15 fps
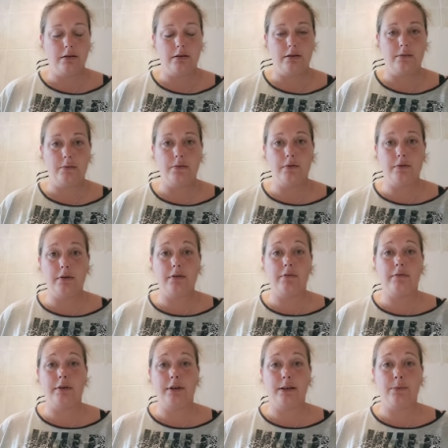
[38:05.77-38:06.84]
I'm not
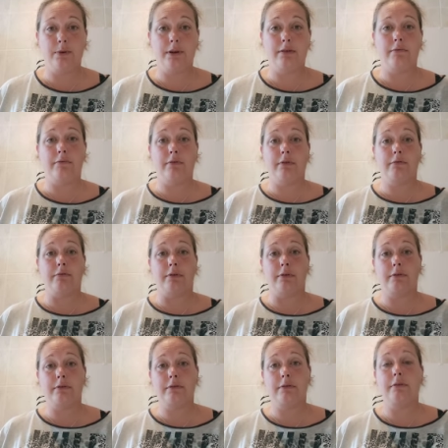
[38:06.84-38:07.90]
currently wearing
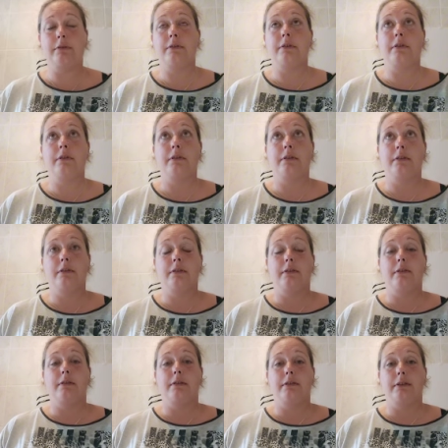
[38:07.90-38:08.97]
Roro's
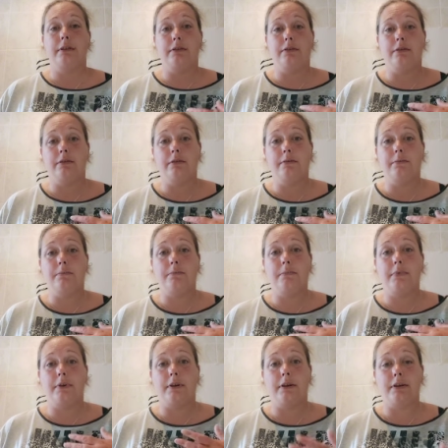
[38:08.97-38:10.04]
t-shirt
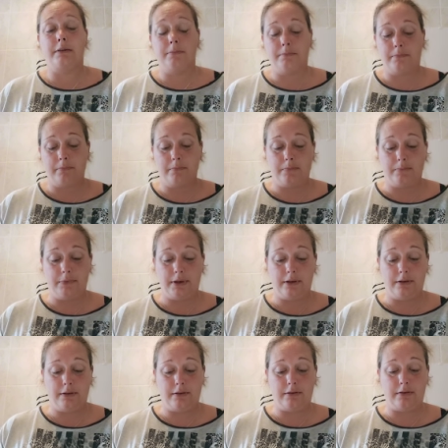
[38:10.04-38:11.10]
um,
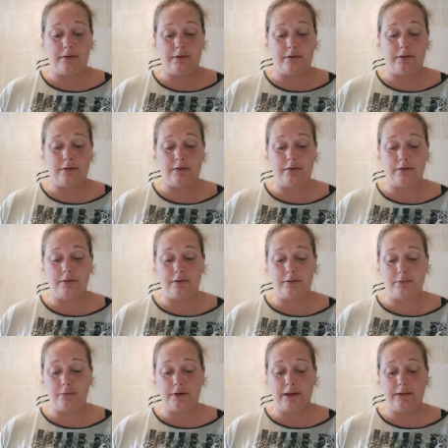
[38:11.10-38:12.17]
because
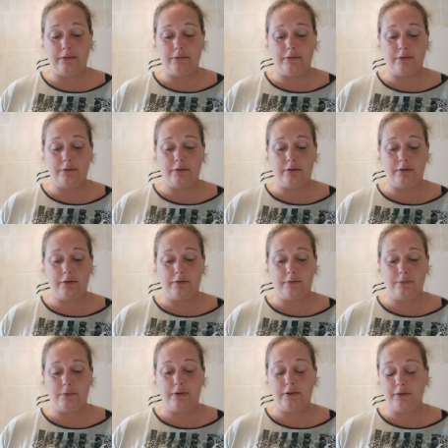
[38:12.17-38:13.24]
we haven't got,
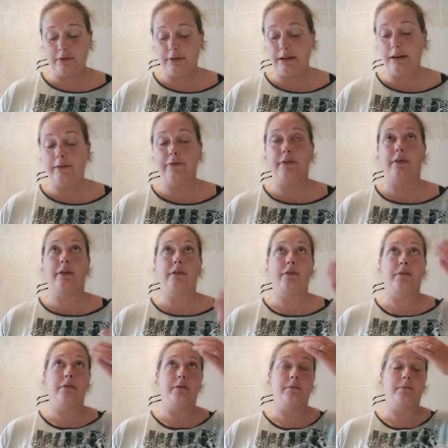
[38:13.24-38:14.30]
we've got a
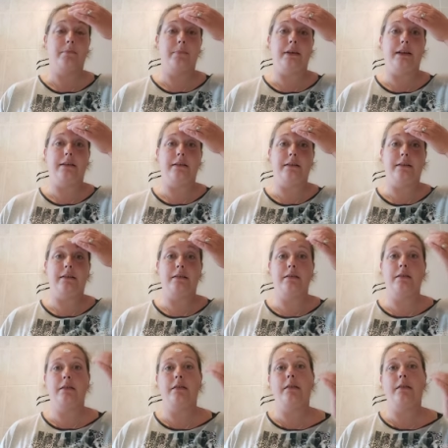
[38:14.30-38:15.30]
telephone meeting.